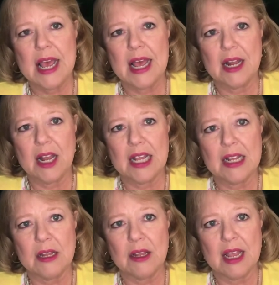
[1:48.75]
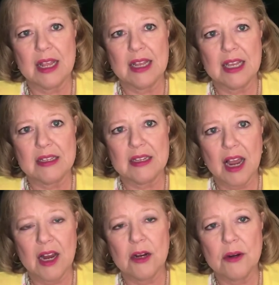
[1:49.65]
And in the
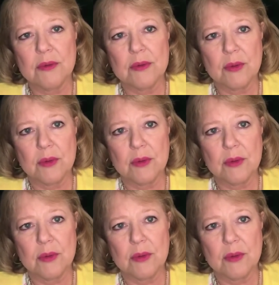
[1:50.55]
entire